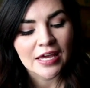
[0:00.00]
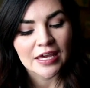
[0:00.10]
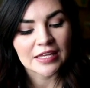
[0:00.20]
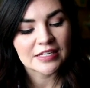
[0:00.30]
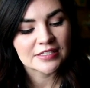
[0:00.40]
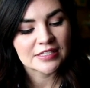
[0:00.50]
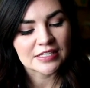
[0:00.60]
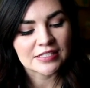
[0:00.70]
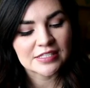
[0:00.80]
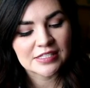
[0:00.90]
It is the
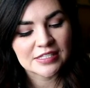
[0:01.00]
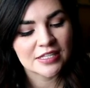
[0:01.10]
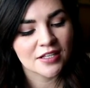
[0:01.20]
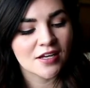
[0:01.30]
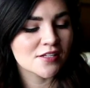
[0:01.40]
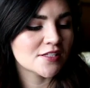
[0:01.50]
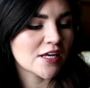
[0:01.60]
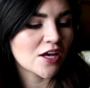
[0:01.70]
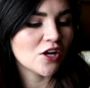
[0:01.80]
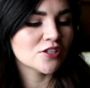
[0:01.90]
Stila
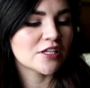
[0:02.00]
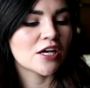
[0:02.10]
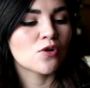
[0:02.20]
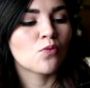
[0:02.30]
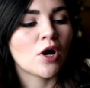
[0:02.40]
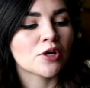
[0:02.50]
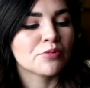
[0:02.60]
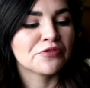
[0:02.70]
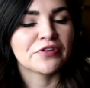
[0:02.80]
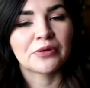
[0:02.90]
Stay All Day
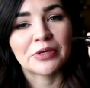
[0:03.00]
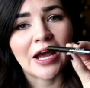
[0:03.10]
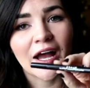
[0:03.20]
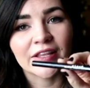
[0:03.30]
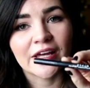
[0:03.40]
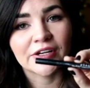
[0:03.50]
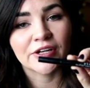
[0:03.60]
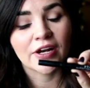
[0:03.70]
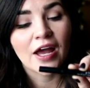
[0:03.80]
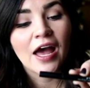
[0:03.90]
Waterproof Liquid Eyeliner.